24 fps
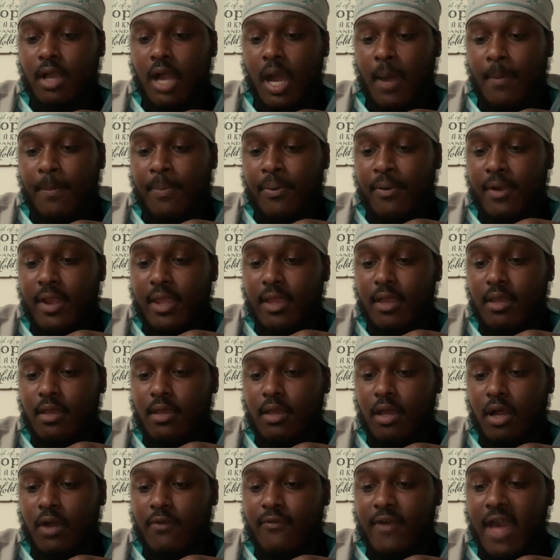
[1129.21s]
A prayer
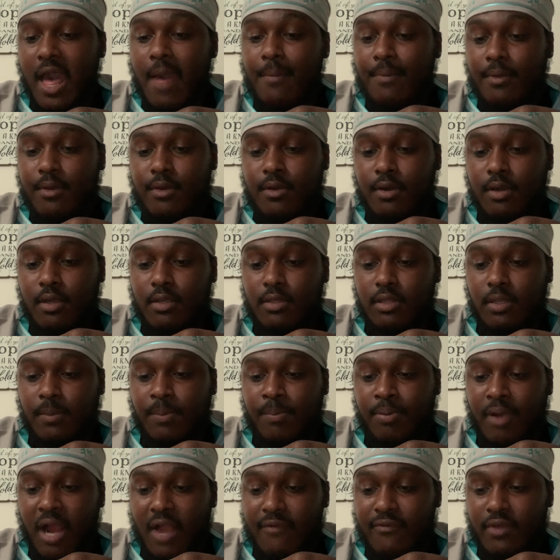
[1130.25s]
of Habakkuk, the
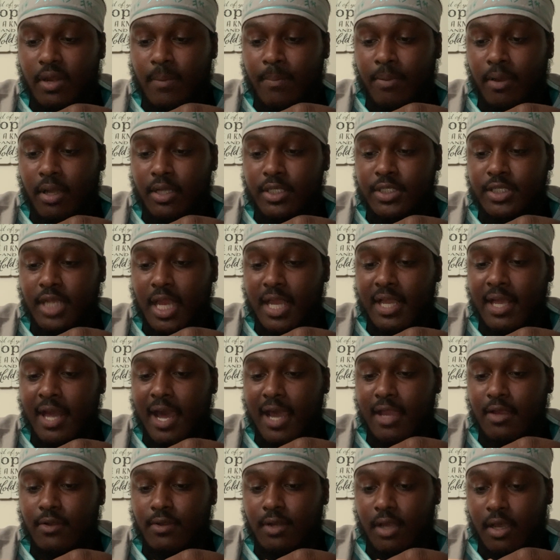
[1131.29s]
prophet upon
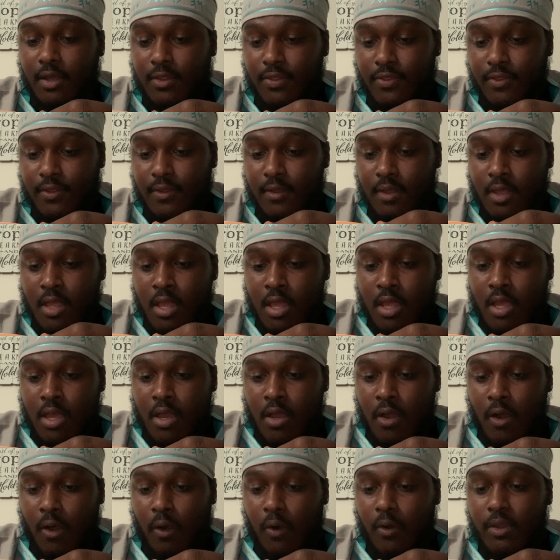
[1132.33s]
Shigionoth.
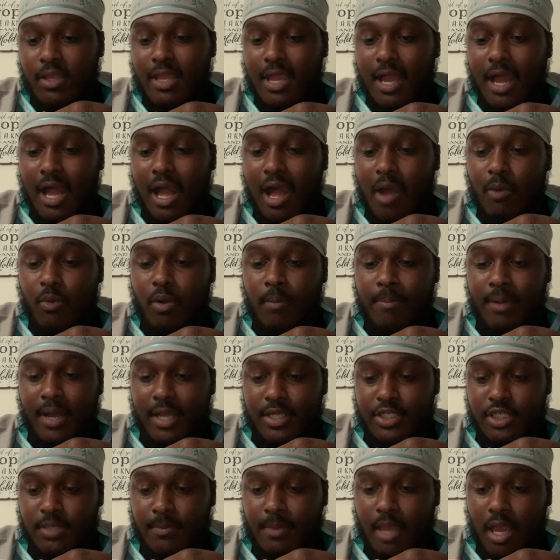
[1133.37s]
O Yahweh
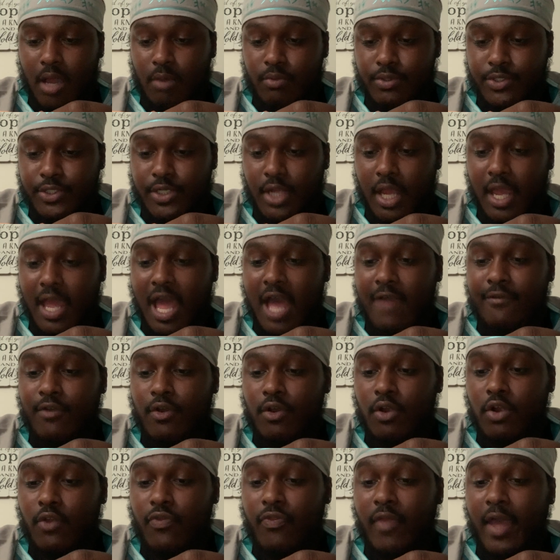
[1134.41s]
Hashem, Yahweh Shai, I have
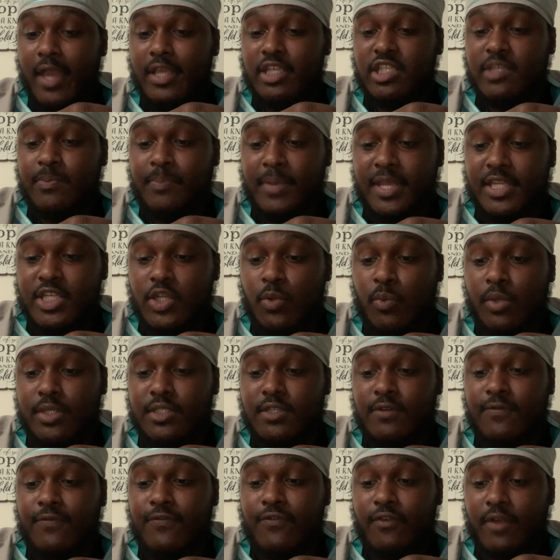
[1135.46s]
heard thy speech and was
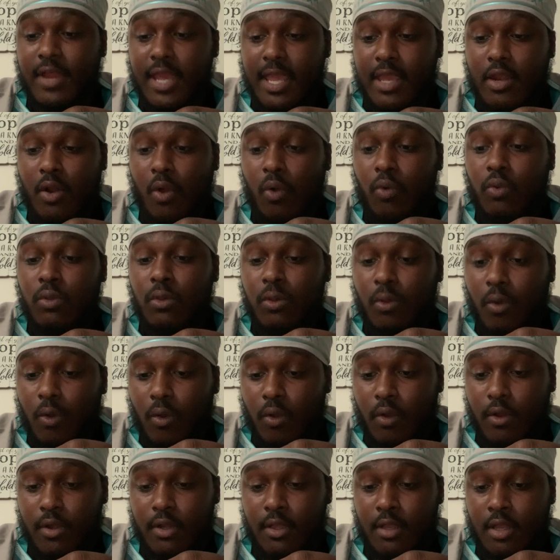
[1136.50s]
afraid. O
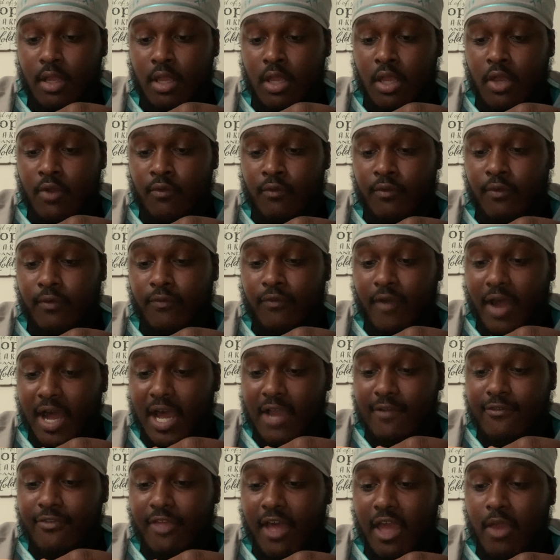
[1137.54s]
Lord,
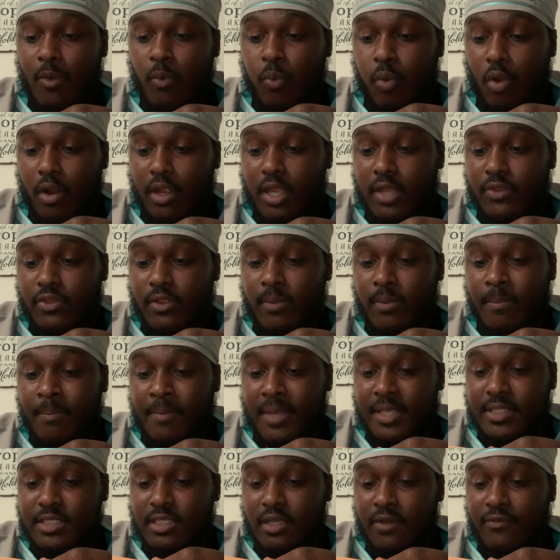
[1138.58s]
revive thy work in the
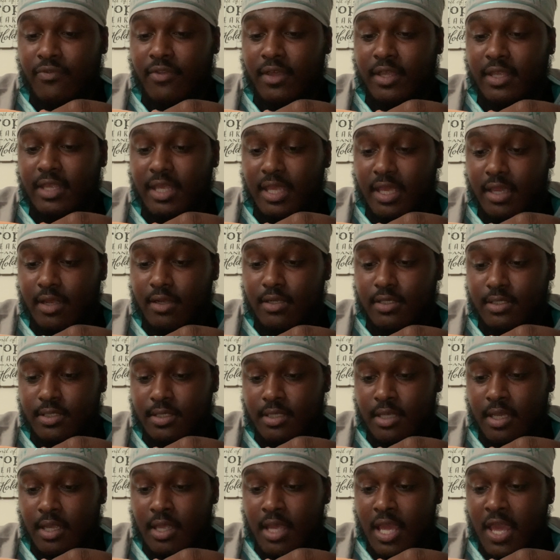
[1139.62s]
midst of the years,
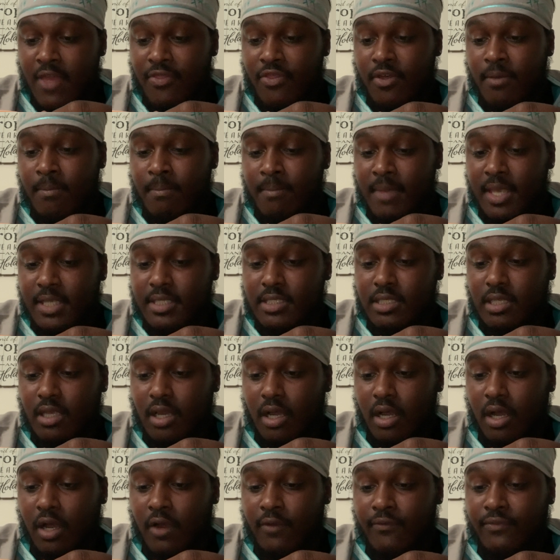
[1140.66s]
in the midst
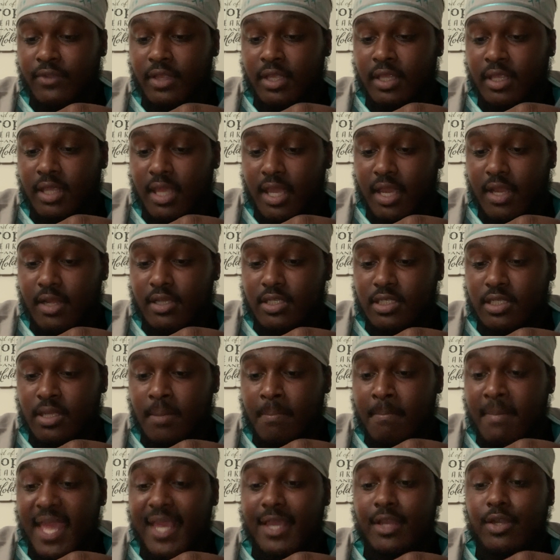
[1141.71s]
of the years
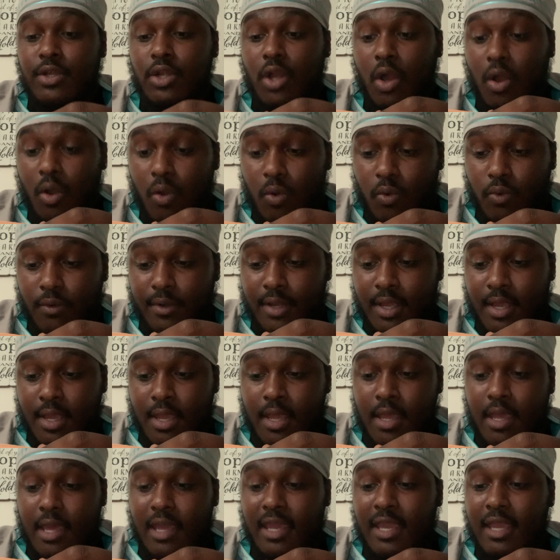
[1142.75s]
make known
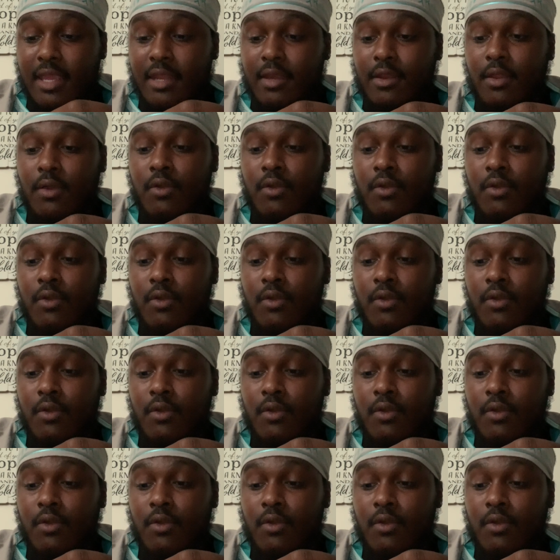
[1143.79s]
in